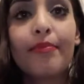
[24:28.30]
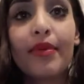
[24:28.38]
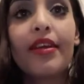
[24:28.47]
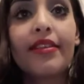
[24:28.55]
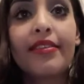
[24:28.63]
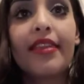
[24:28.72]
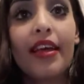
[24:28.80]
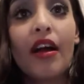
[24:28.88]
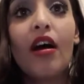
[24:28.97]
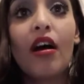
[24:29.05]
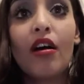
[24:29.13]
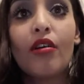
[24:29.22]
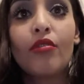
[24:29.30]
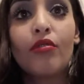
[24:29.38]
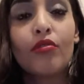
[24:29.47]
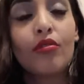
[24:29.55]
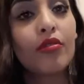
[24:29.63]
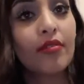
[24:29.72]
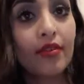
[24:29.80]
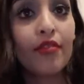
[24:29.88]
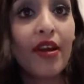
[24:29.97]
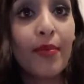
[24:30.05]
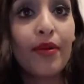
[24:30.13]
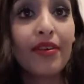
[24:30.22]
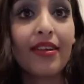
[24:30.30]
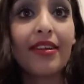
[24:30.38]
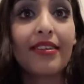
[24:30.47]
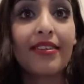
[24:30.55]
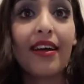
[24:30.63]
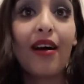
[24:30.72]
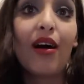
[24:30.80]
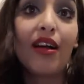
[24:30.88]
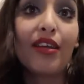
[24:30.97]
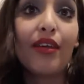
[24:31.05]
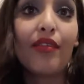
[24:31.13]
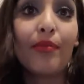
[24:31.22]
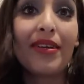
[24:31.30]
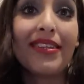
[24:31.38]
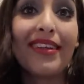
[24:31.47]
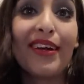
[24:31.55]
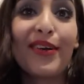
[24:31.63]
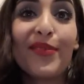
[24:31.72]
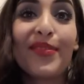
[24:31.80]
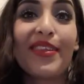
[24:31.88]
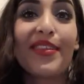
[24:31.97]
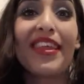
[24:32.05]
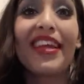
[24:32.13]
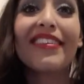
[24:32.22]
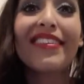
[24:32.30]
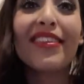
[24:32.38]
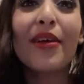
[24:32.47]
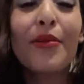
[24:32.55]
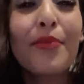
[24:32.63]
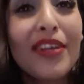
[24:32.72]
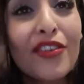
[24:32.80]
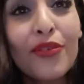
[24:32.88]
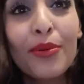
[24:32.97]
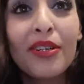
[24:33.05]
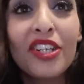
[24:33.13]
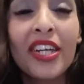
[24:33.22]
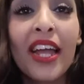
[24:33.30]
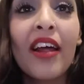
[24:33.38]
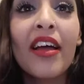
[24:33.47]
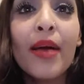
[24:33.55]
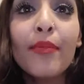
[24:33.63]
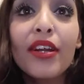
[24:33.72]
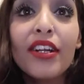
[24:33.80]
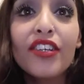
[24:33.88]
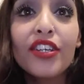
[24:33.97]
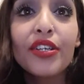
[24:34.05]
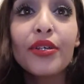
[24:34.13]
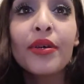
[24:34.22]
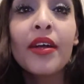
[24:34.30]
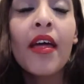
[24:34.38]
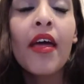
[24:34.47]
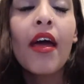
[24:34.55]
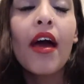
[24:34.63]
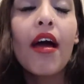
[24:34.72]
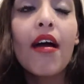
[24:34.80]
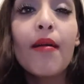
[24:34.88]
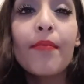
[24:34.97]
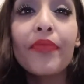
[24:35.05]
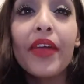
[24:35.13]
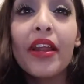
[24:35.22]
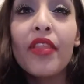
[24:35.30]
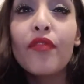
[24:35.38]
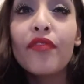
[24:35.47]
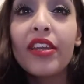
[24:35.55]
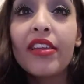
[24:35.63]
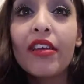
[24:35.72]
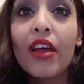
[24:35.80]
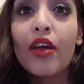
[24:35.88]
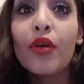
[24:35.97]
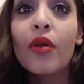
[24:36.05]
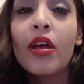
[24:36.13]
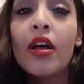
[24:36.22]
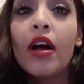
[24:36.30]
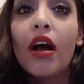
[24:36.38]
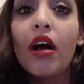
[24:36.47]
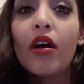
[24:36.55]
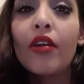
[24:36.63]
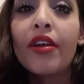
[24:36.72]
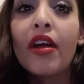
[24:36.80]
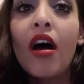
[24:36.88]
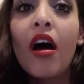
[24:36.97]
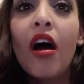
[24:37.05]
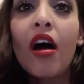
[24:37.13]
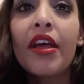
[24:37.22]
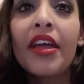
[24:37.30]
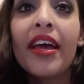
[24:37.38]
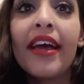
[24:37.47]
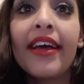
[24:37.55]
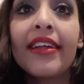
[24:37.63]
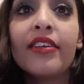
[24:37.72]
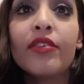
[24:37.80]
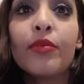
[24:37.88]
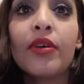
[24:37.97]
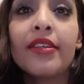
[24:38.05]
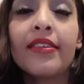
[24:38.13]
because they are all great products that I use myself. So thanks so much for watching, and I am going to do another video on higher end